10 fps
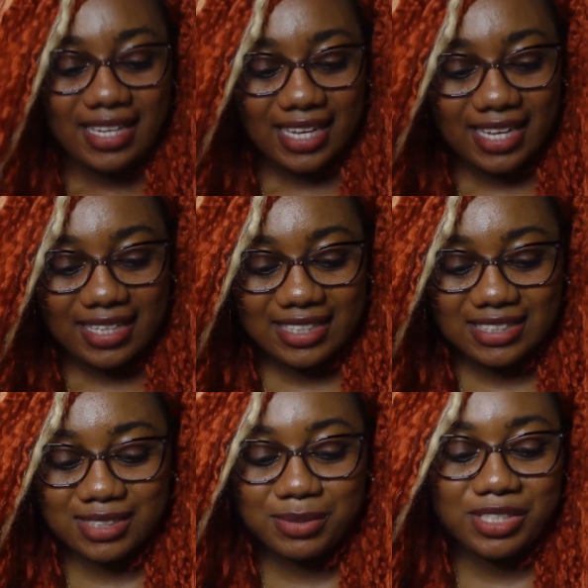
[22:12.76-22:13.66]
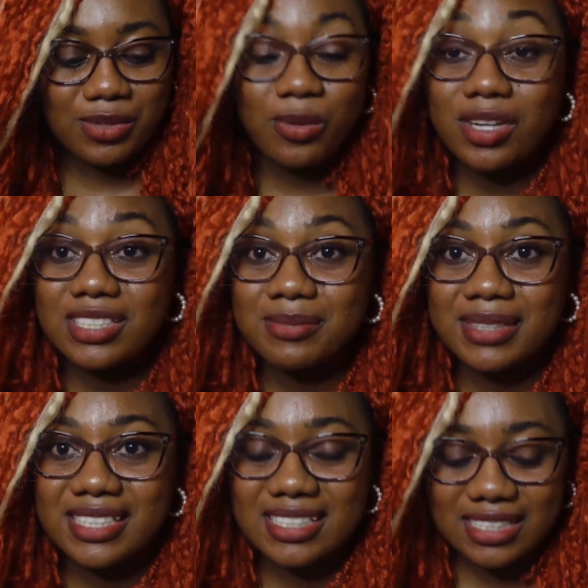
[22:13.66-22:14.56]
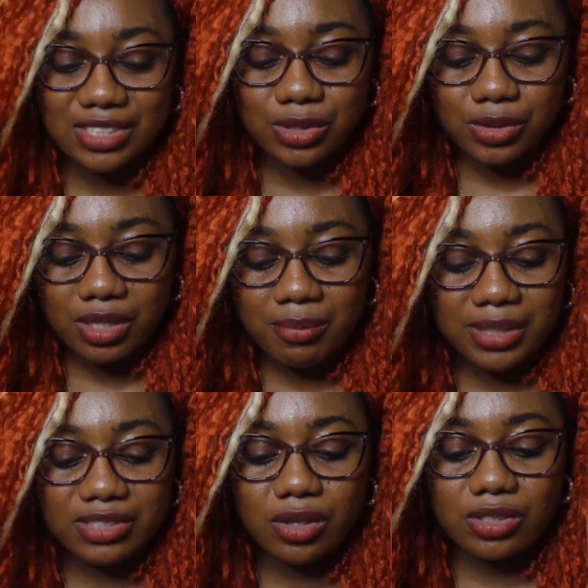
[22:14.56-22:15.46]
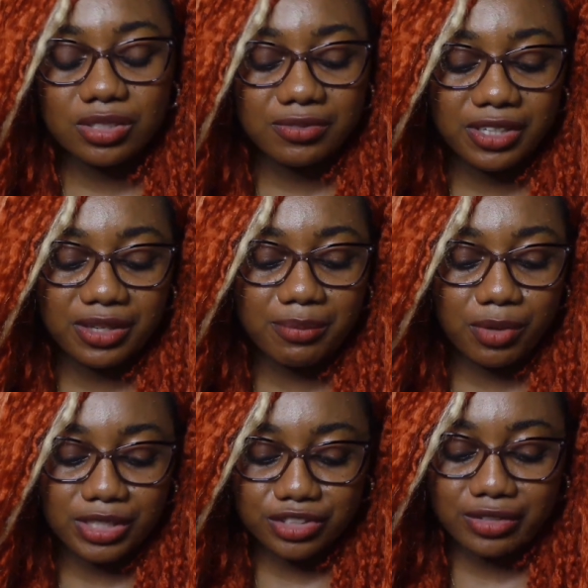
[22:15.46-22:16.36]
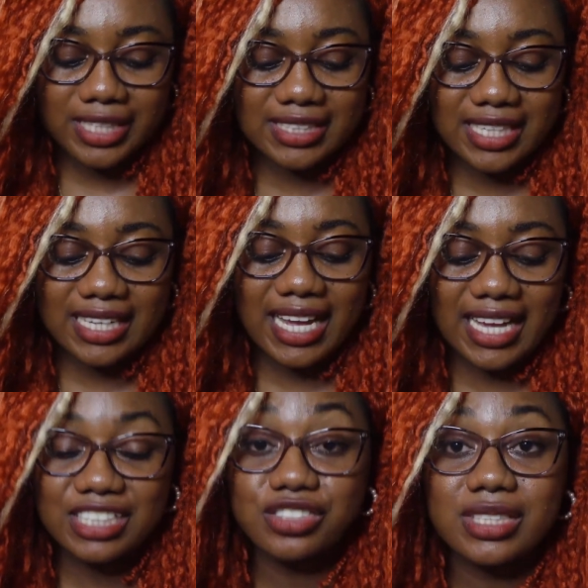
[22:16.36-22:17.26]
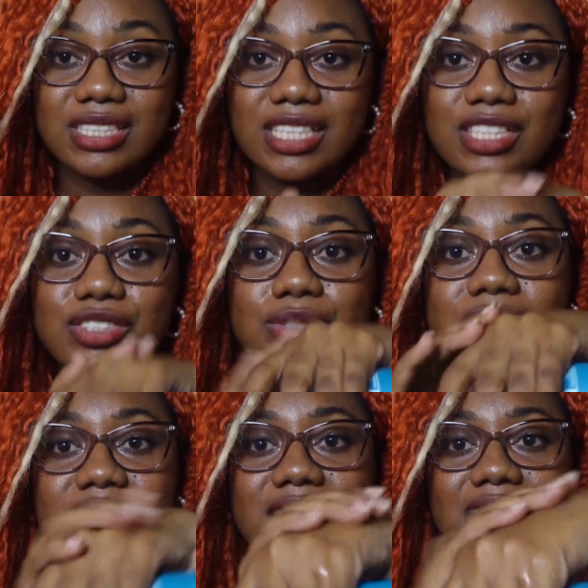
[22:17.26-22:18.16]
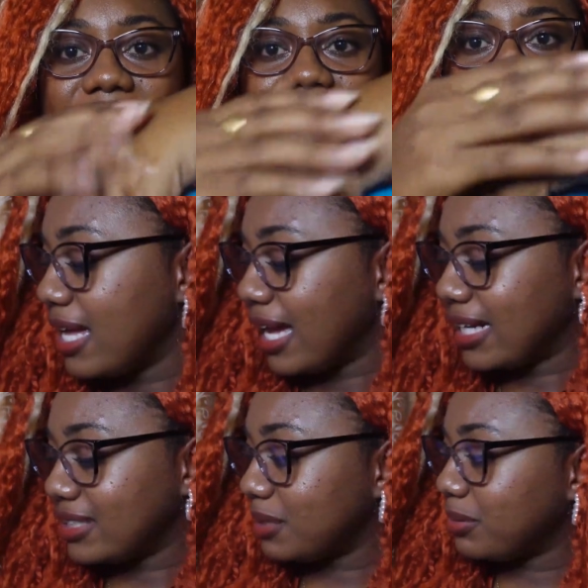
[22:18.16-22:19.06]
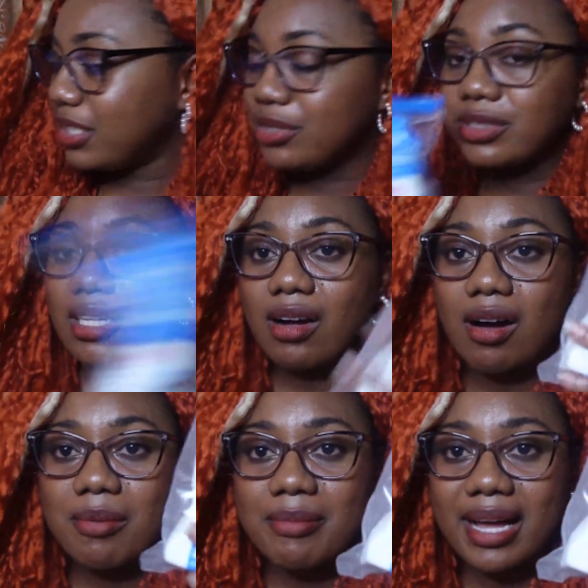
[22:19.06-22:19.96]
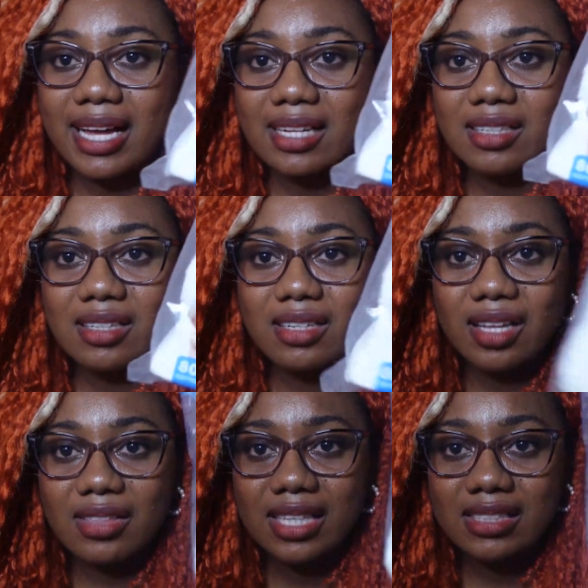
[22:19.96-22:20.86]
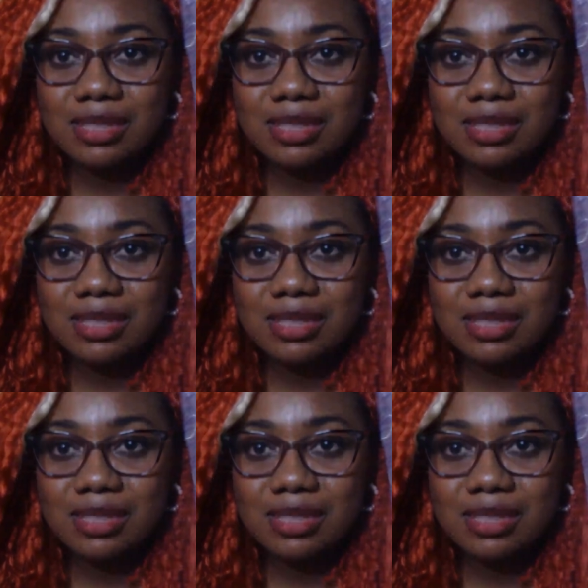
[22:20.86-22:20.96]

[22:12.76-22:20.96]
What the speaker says: yeah, it's pretty water-based, this toner, but it's also very moisturizing and hydrating to the skin. And I simply use a cotton pad, nothing